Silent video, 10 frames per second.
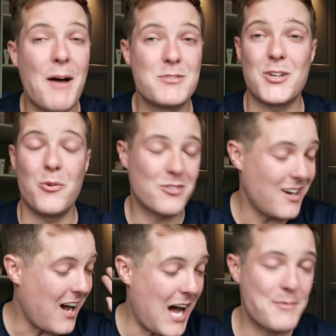I'm
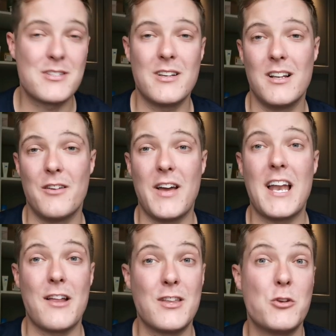sold. Absolutely love
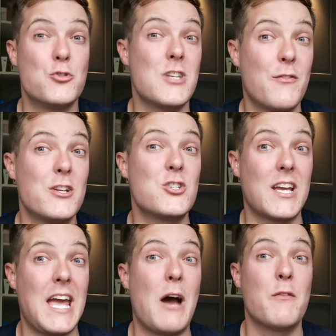it, and I think you should definitely
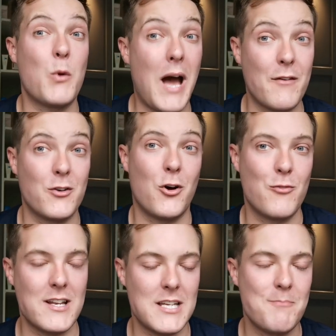check it out if you haven't
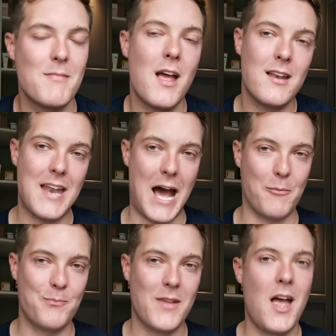already.
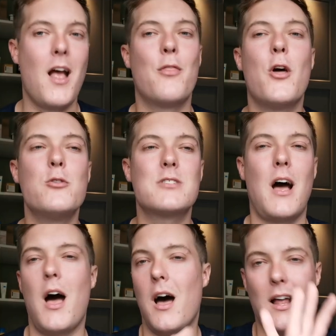Now,
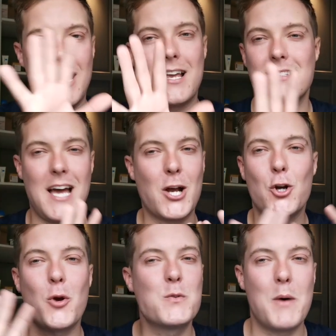those are, like I said, I
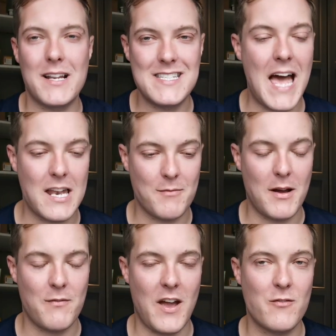could go into about ten
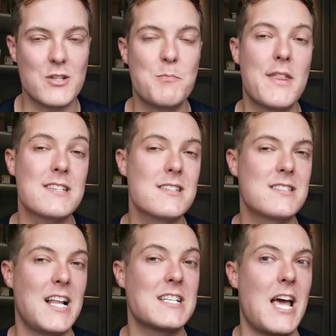of my favourites, but that's
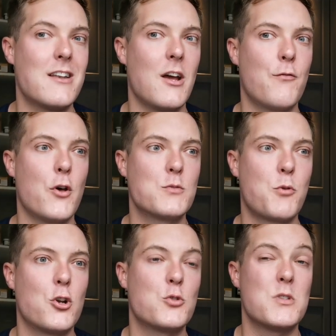the select edit of those
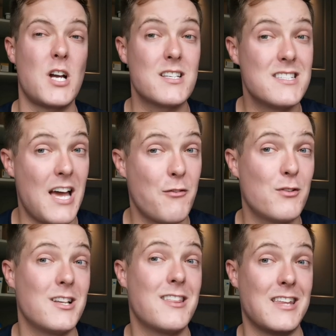products which I
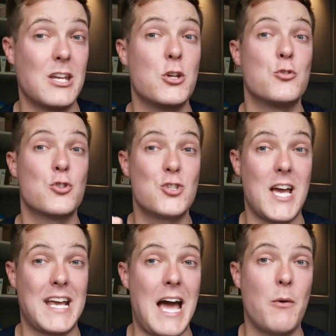definitely think you should
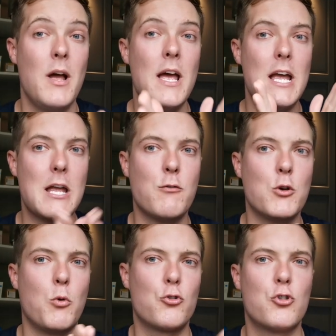check out
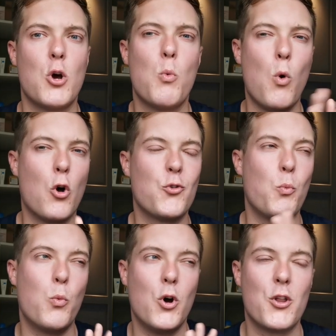if you want to know
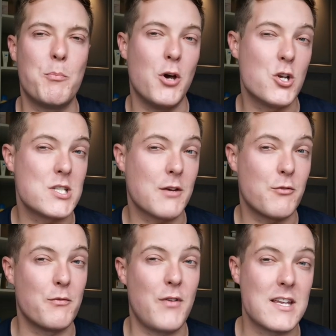what's worth
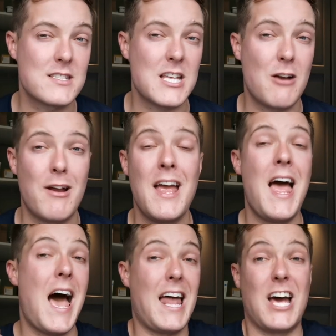purchasing from Face Theory.
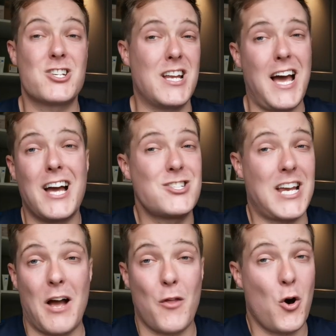And actually, I
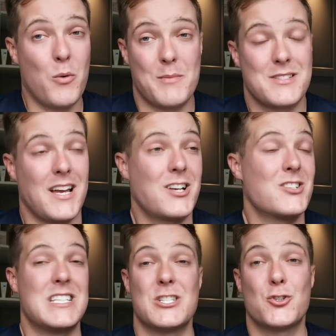check out the whole website
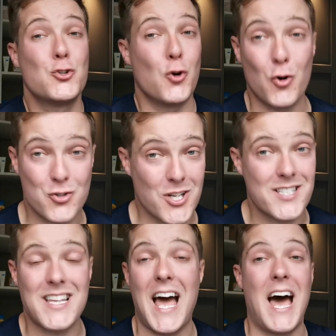because it is
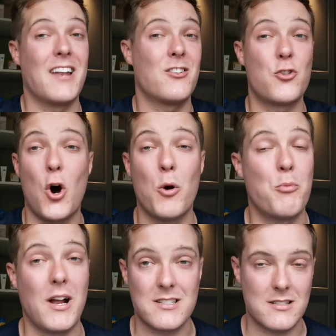gorgeous and the
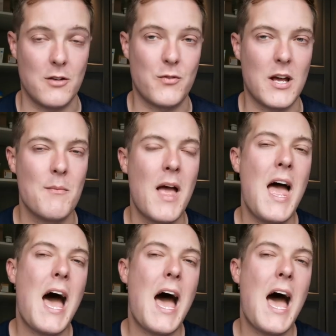whole brand is lovely.